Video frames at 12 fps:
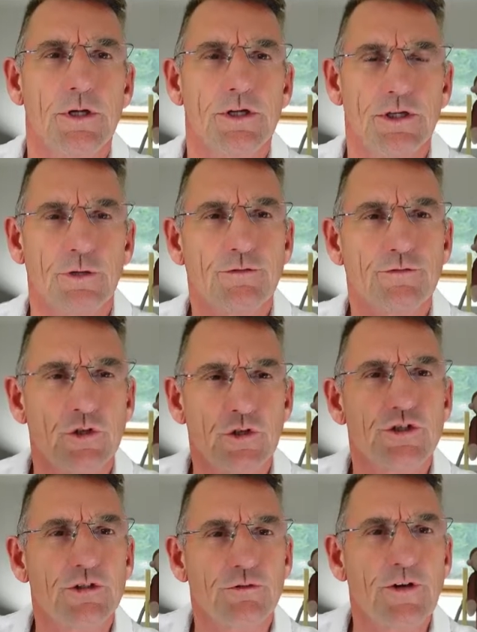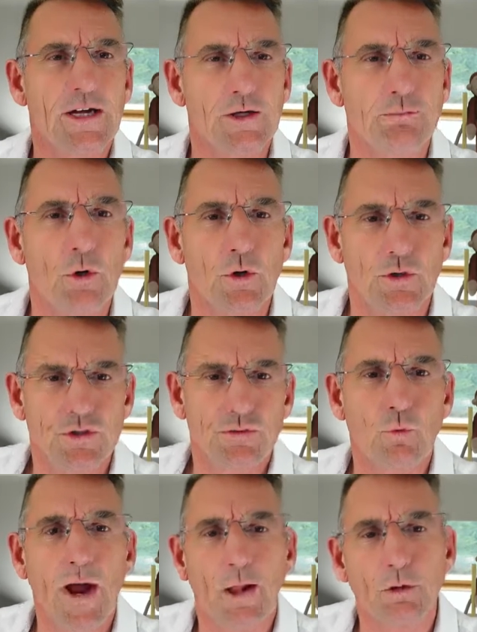the first 2 value points
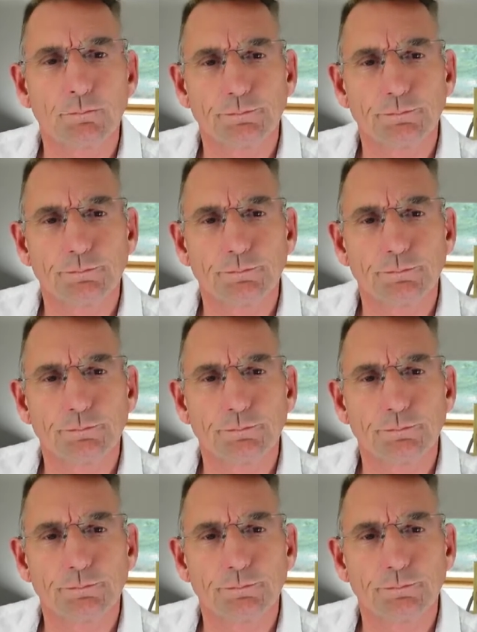well.